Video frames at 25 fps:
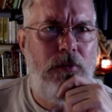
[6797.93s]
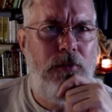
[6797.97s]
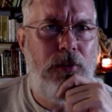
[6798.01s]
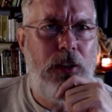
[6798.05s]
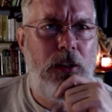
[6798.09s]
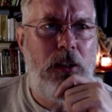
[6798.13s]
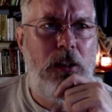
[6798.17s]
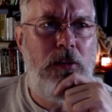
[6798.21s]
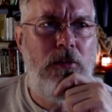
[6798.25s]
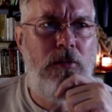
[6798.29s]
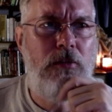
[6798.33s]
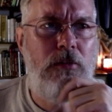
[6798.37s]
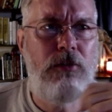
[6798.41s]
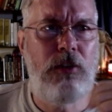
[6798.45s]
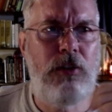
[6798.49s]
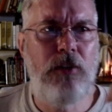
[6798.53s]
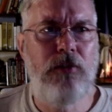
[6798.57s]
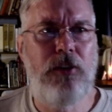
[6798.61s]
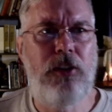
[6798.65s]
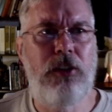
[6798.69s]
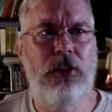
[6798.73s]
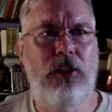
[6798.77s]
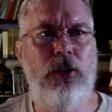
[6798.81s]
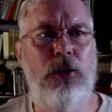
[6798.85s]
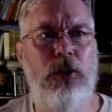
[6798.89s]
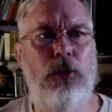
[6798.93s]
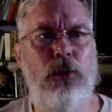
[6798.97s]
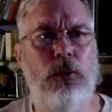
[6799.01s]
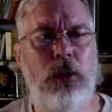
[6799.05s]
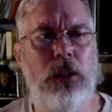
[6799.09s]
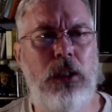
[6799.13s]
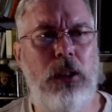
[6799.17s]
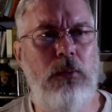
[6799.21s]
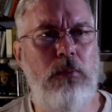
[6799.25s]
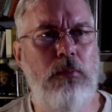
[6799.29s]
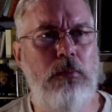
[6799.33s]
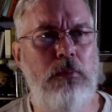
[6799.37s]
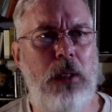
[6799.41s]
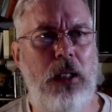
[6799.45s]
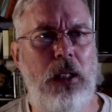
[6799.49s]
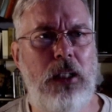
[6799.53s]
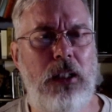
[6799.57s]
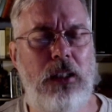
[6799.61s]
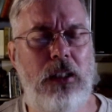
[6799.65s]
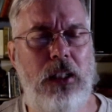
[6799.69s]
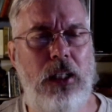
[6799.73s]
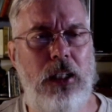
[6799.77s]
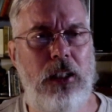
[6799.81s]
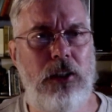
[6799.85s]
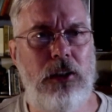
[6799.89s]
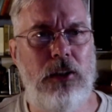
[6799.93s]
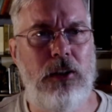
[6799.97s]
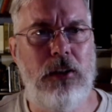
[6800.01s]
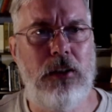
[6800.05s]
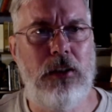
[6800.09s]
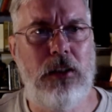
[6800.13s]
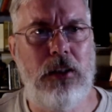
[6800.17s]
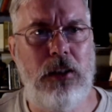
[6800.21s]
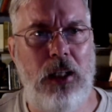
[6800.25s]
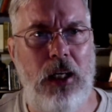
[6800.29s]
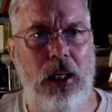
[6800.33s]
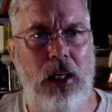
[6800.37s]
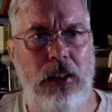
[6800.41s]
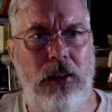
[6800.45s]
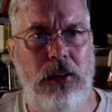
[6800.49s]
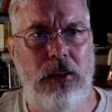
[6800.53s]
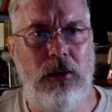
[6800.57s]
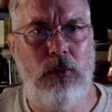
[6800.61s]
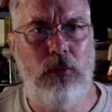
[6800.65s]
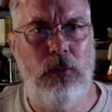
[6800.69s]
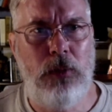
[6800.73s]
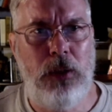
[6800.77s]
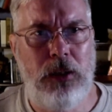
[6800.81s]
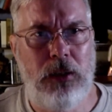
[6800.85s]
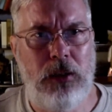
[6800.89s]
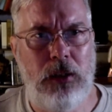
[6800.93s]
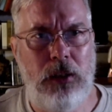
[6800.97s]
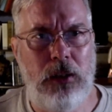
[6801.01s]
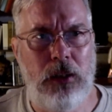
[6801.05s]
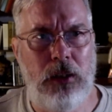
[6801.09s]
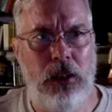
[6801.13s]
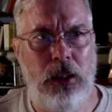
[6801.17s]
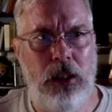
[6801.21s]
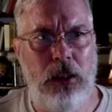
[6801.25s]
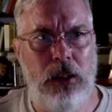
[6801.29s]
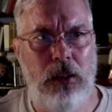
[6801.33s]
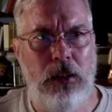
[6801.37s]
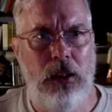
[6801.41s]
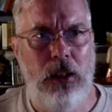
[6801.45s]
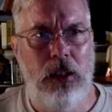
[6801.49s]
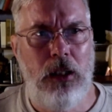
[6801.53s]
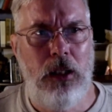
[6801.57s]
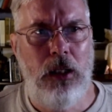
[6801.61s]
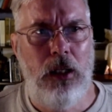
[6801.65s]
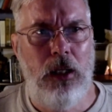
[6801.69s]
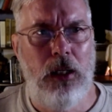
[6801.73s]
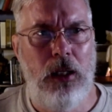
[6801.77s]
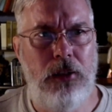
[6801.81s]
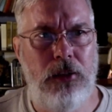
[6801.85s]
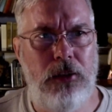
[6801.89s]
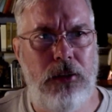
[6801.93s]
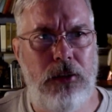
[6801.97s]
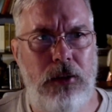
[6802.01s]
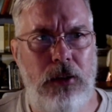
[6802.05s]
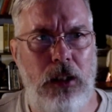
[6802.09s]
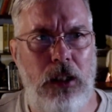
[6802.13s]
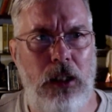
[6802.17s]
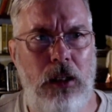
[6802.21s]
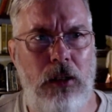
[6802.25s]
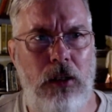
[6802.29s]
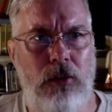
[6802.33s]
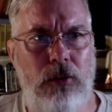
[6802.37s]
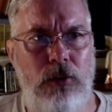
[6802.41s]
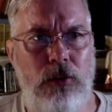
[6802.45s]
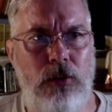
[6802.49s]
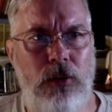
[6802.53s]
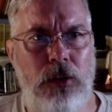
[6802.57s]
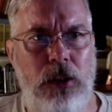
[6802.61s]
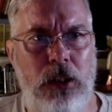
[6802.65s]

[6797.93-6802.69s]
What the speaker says: very vivid dream meditation states recently and seeing through the